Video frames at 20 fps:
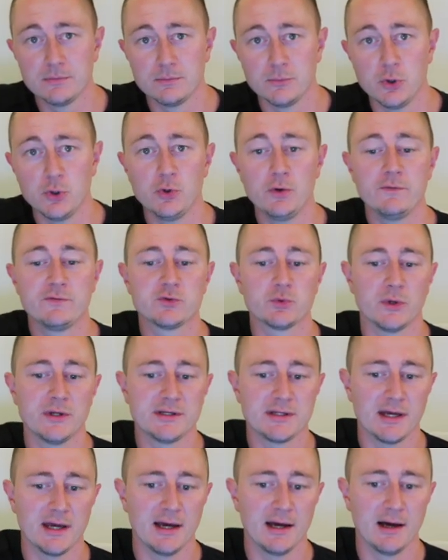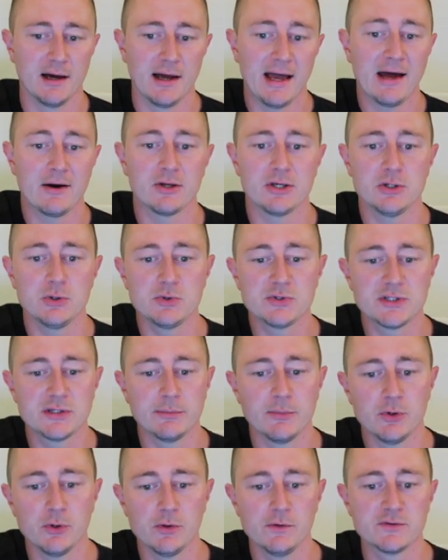moves, how to use the
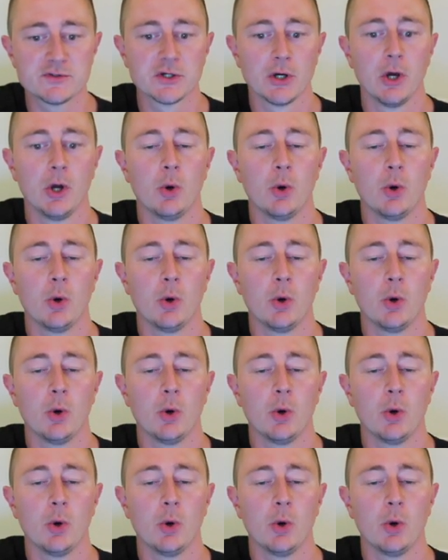moves,